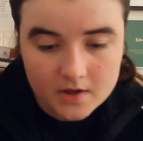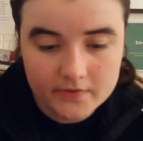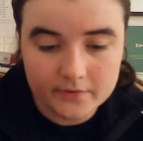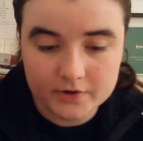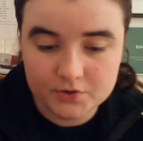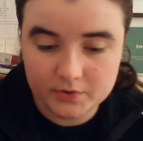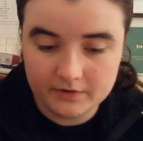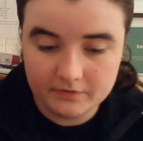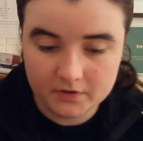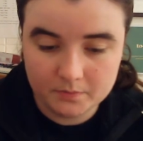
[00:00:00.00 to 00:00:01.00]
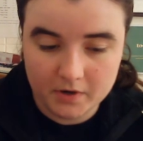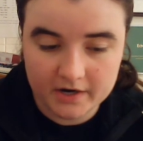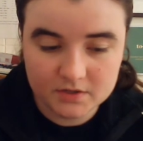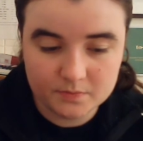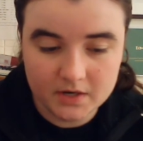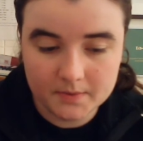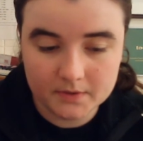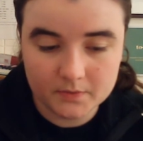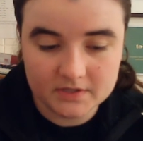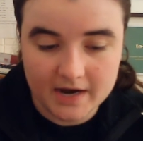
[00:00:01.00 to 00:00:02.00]
There were tree-filled parks
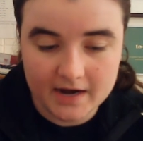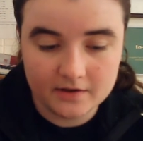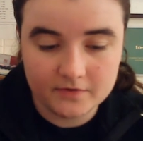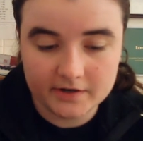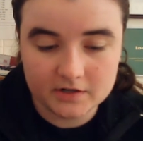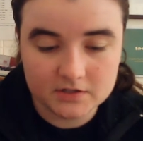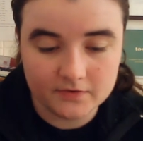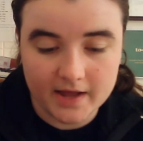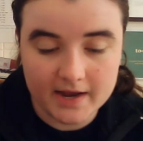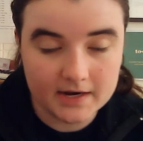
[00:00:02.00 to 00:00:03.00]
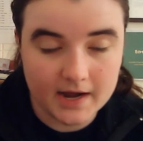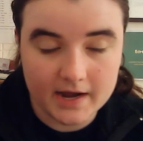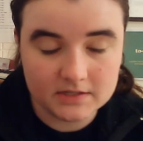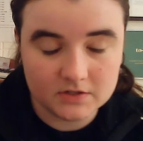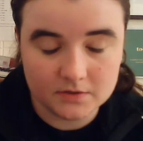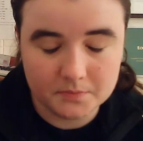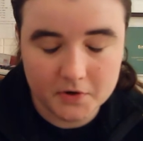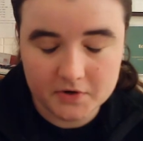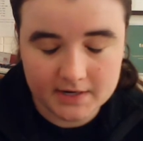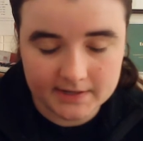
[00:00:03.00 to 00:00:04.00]
peopled with tiny figures flying kites or
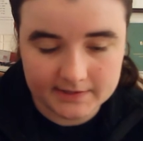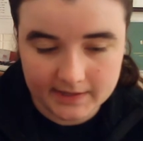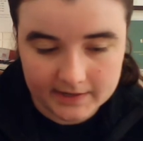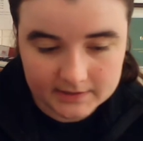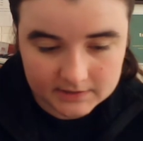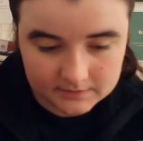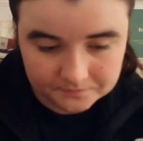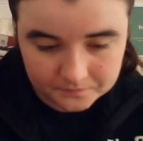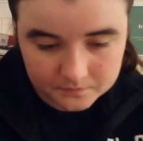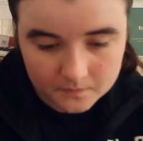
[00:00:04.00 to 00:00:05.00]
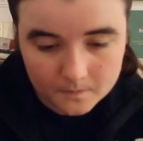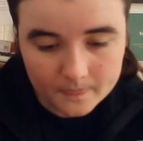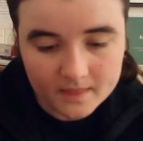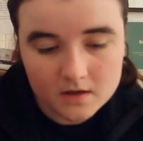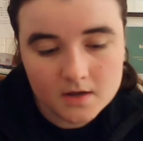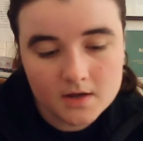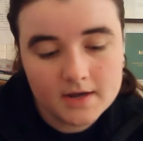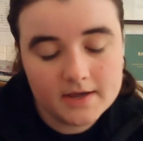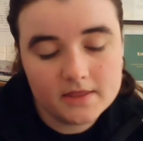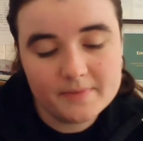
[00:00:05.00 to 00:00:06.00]
boating on lakes.
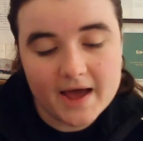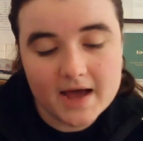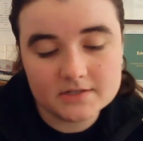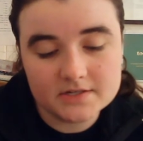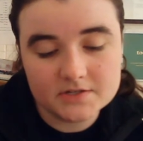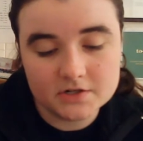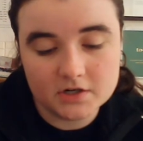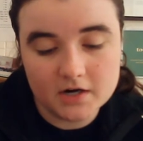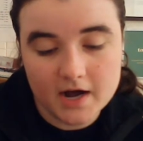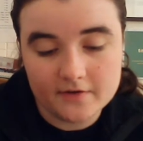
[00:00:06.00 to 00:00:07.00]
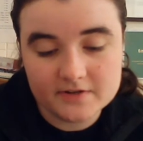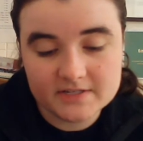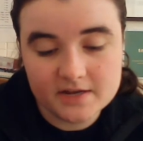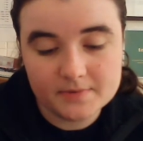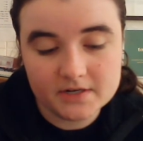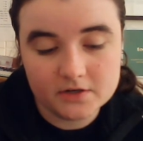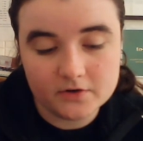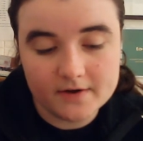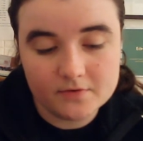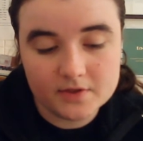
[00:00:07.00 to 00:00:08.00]
In the past, his and her coffins had been
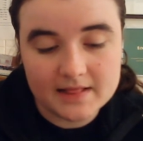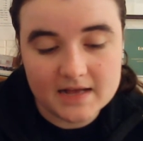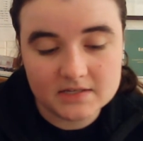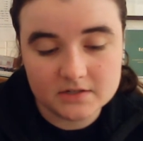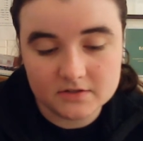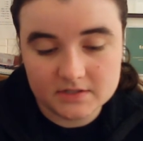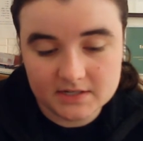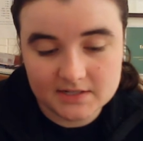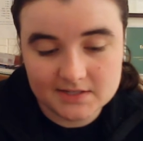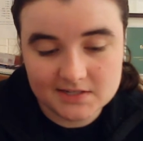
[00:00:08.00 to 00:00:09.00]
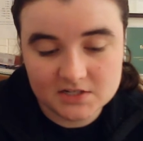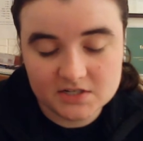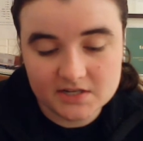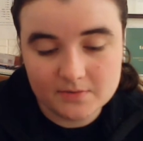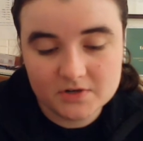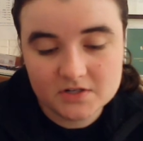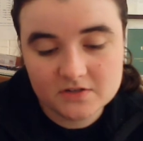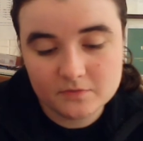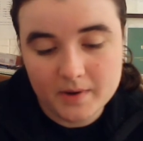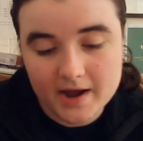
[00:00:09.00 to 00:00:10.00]
engraved with classical scenes, such as
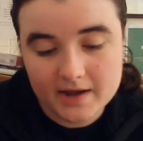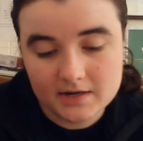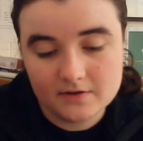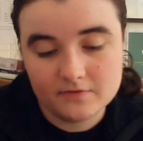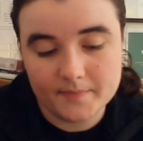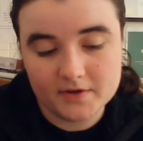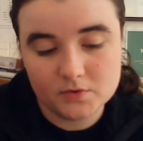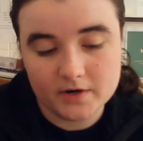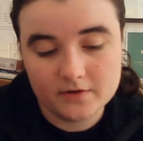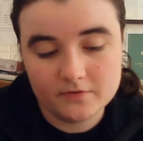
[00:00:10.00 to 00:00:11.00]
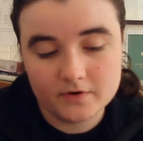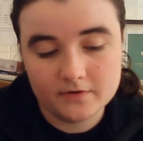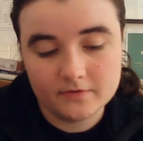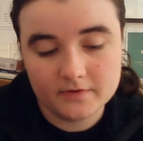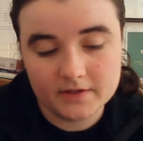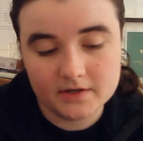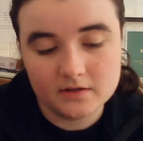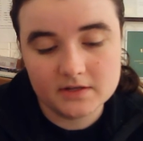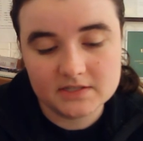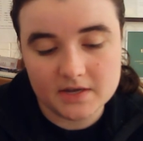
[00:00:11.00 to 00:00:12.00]
images of piety from the 24
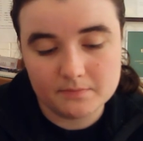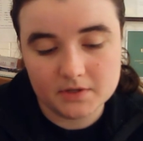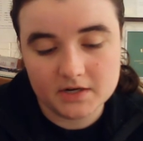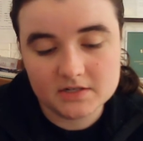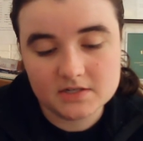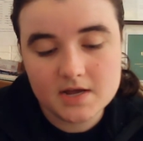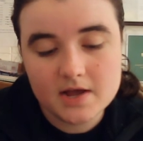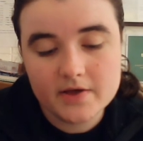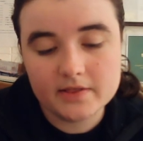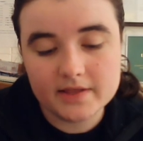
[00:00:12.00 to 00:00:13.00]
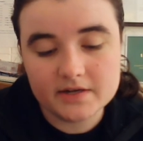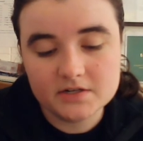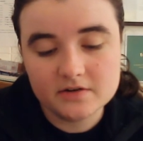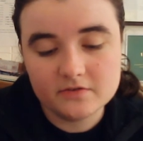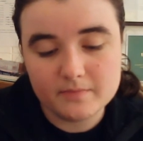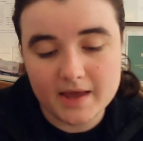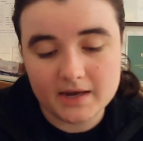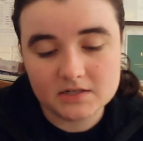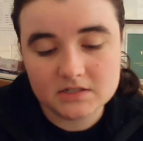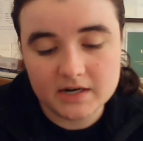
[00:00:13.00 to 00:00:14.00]
filial exemplars, the legend of
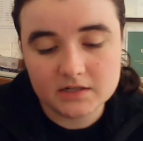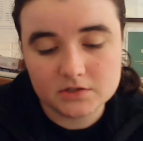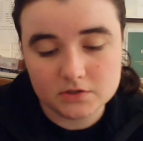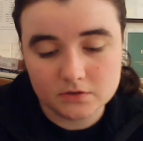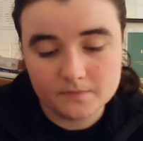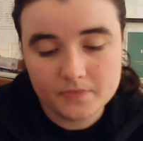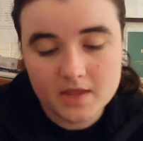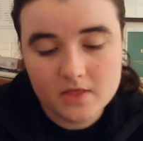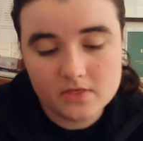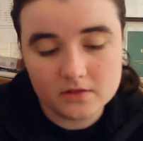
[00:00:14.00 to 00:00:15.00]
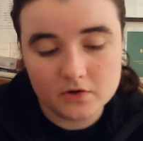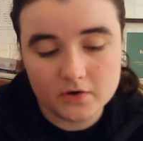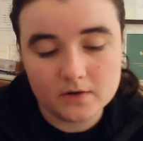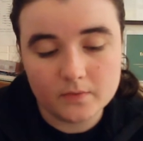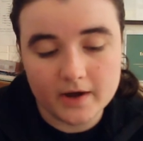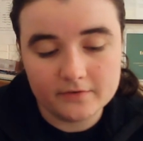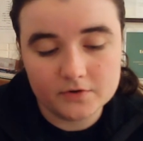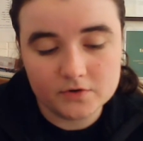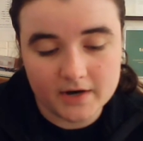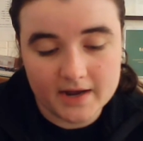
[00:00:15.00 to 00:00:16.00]
Meng Jiangzu, the loyal wife
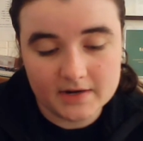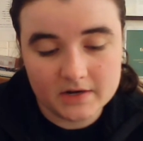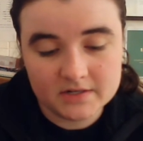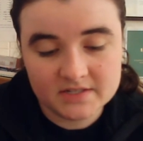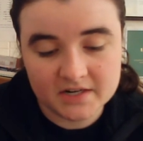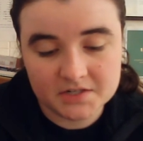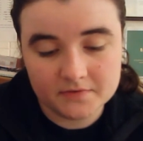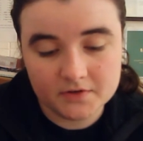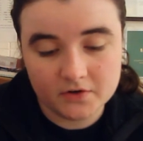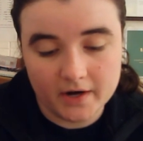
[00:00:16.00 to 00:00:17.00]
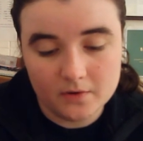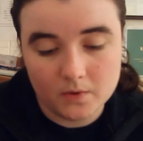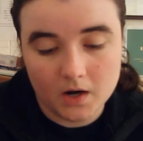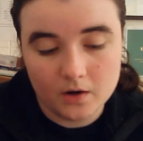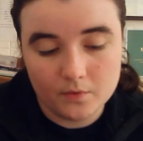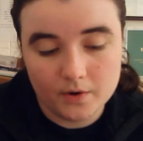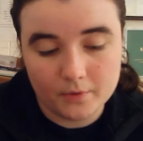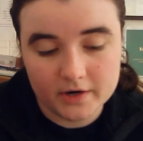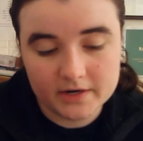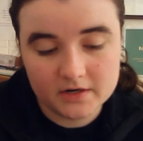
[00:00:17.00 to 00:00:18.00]
who cried down a section of the Great Wall while
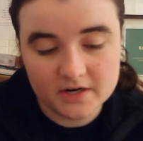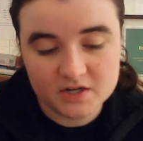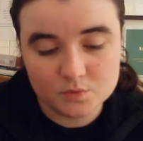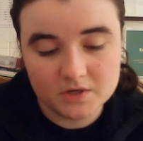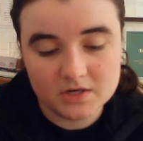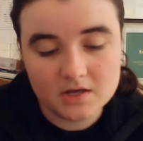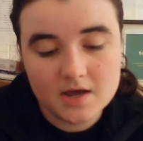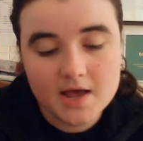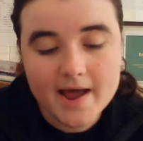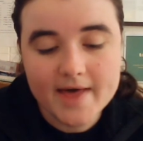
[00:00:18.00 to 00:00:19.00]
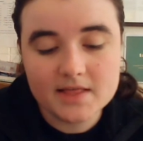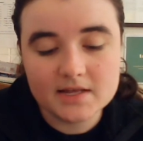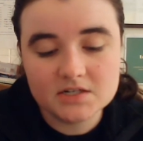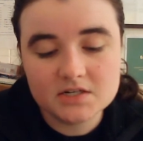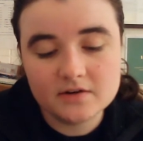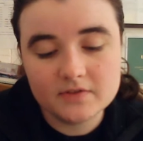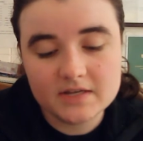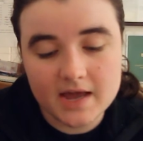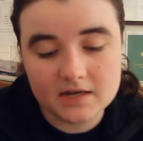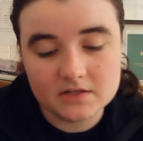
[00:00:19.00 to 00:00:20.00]
mourning her husband, and the legend of
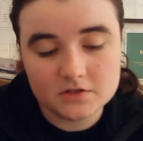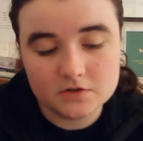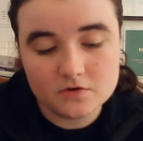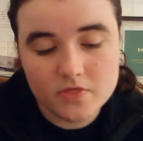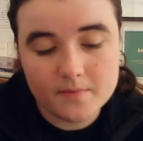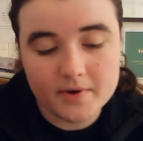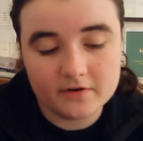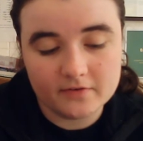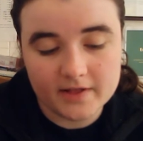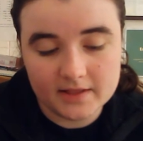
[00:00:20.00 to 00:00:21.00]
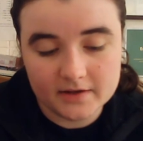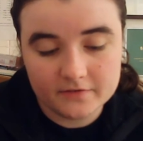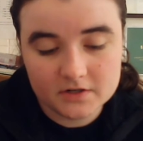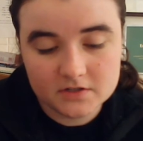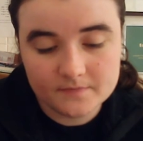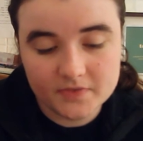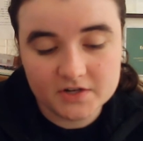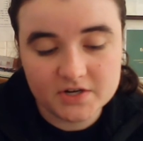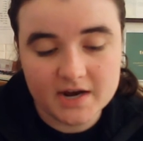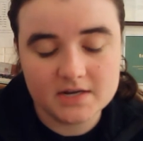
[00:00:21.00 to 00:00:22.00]
Liang and Zhu, the butterfly lovers, a
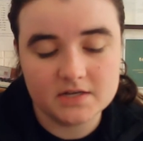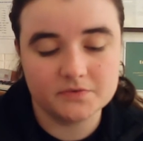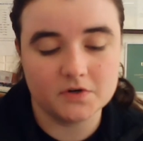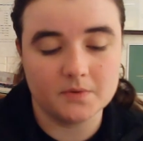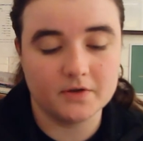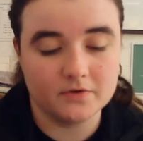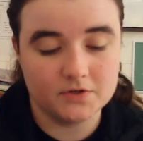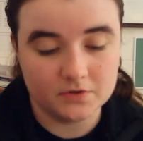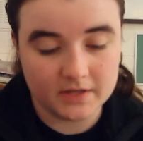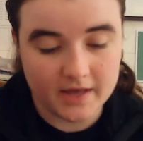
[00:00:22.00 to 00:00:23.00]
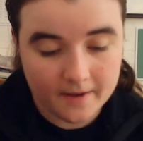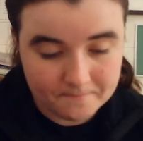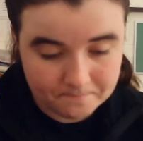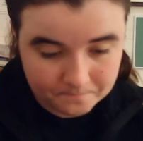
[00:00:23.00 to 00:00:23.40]
Chinese Romeo and Juliet.